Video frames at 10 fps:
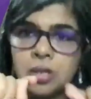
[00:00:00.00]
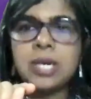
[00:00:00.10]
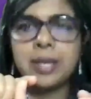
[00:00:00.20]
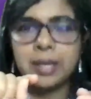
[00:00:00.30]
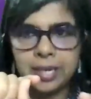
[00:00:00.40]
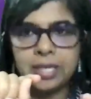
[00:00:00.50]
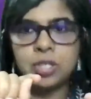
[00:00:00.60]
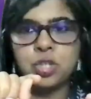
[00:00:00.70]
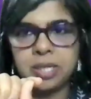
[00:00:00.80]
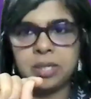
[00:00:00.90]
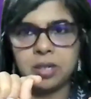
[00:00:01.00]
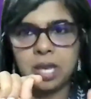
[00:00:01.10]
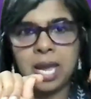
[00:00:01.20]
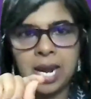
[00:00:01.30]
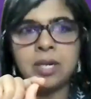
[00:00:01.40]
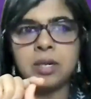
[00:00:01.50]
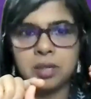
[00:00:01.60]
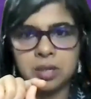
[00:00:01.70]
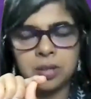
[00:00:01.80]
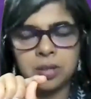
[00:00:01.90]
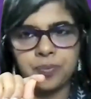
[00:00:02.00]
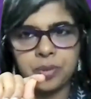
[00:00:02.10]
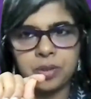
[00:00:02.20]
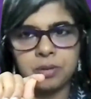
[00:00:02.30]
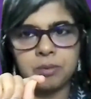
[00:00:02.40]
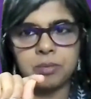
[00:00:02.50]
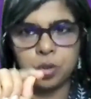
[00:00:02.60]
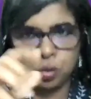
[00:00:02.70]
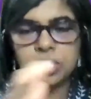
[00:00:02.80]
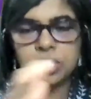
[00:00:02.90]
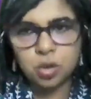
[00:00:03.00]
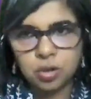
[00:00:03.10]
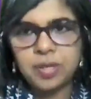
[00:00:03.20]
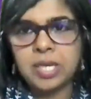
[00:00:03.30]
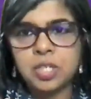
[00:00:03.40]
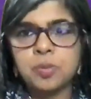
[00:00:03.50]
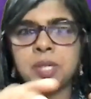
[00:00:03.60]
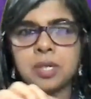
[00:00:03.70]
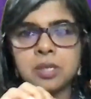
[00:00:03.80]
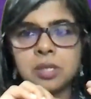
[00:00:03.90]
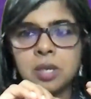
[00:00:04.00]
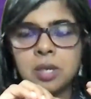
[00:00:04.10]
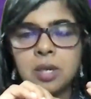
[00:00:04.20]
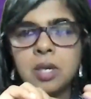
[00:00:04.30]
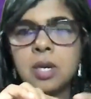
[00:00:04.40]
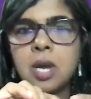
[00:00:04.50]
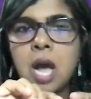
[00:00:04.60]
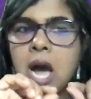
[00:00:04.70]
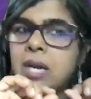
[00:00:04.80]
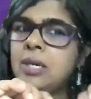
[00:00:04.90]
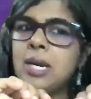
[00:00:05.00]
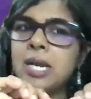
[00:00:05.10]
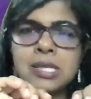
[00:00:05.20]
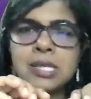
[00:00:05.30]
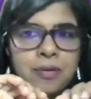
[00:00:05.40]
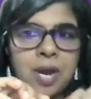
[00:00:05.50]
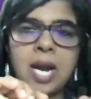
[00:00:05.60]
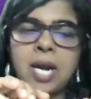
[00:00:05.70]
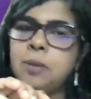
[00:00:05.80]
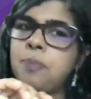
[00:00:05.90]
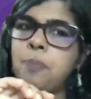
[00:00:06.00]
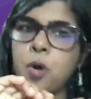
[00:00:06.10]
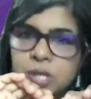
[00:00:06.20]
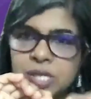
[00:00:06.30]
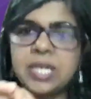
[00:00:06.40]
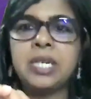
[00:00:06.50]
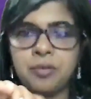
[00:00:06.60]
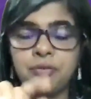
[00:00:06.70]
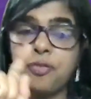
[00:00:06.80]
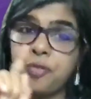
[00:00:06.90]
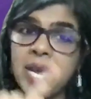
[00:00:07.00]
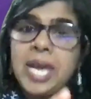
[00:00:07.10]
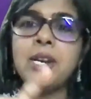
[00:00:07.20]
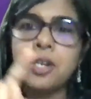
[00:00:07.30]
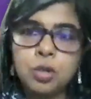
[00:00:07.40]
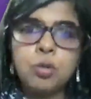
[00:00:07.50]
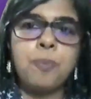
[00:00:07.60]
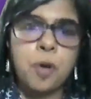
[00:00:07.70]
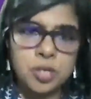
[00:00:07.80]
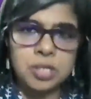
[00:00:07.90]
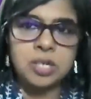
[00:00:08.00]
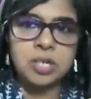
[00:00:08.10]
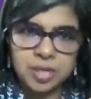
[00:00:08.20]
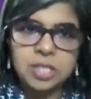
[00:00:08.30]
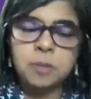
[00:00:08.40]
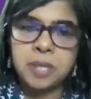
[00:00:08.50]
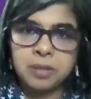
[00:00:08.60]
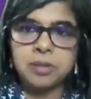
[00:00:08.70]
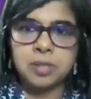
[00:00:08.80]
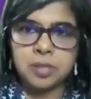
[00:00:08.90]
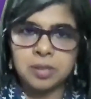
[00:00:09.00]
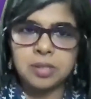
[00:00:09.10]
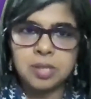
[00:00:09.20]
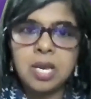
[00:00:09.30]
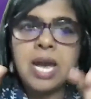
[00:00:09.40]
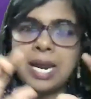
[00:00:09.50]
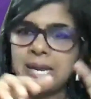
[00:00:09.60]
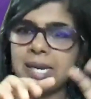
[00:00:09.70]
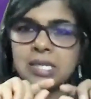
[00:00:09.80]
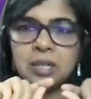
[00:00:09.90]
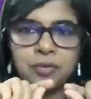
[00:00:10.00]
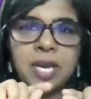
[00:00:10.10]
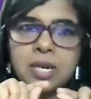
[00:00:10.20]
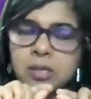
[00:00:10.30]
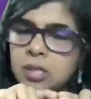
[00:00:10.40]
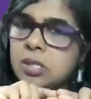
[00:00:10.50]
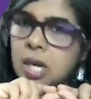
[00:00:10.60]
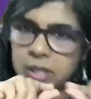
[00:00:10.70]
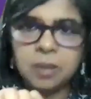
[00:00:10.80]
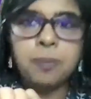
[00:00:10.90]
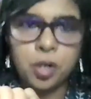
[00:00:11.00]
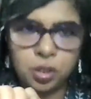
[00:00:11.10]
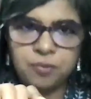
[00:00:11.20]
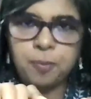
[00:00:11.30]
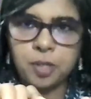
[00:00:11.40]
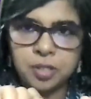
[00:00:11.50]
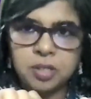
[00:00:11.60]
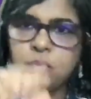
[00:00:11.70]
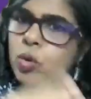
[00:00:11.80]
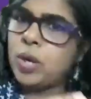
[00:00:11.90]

real engagement and this sort of engagement is, unless I've had positive, fair to positive experiences, and like I said, fair is the starting point of positive.